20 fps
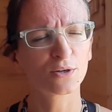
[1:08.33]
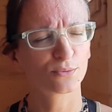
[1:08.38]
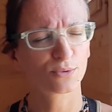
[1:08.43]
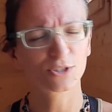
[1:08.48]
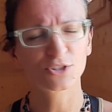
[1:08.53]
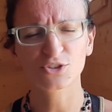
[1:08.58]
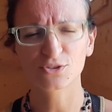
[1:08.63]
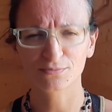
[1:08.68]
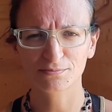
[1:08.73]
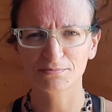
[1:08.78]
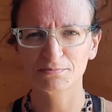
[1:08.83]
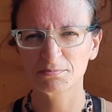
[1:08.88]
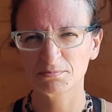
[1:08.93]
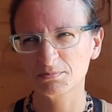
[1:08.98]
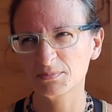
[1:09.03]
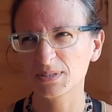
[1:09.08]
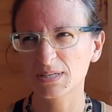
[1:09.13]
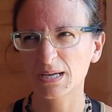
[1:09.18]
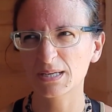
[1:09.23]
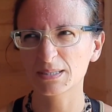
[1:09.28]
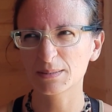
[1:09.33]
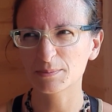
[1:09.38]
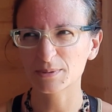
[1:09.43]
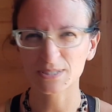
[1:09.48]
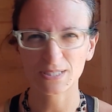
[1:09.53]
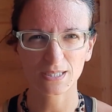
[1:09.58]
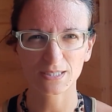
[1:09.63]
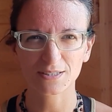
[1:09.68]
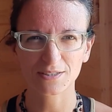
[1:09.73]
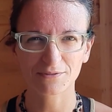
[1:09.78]
which
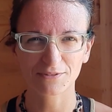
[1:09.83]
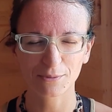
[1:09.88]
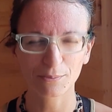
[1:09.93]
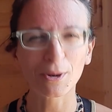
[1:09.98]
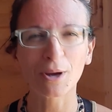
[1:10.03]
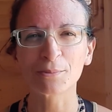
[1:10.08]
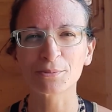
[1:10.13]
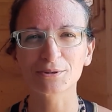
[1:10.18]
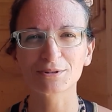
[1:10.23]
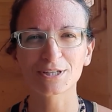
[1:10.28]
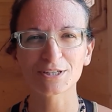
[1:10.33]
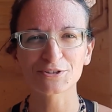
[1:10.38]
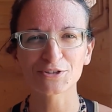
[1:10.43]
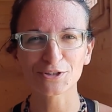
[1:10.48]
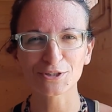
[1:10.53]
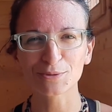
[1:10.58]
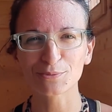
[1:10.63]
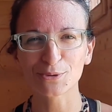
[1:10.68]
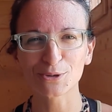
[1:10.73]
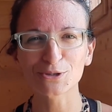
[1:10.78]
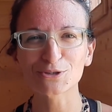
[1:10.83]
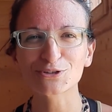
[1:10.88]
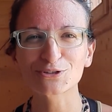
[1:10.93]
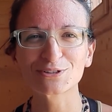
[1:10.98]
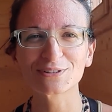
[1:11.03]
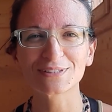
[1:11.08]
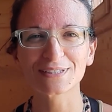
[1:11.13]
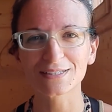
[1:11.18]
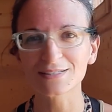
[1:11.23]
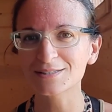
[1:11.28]
90% of the population in
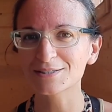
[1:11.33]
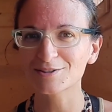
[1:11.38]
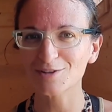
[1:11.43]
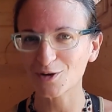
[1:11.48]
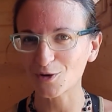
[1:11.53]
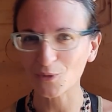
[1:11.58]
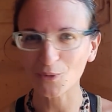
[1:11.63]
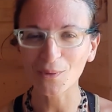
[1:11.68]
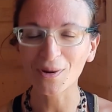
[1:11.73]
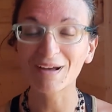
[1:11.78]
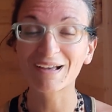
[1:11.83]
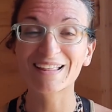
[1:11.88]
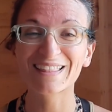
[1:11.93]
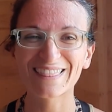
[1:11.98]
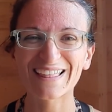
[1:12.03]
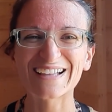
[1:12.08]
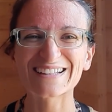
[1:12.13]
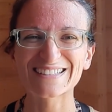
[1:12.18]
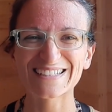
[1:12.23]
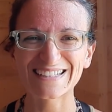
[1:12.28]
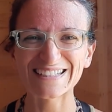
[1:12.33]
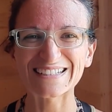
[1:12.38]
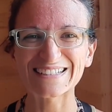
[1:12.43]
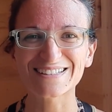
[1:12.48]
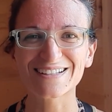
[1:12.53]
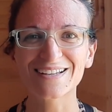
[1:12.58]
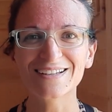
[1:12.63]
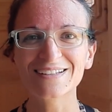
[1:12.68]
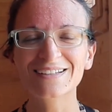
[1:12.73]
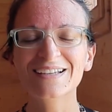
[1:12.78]
Portugal is, so that's
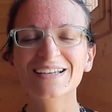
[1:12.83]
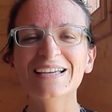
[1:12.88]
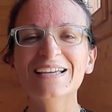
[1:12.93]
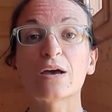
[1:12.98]
easy.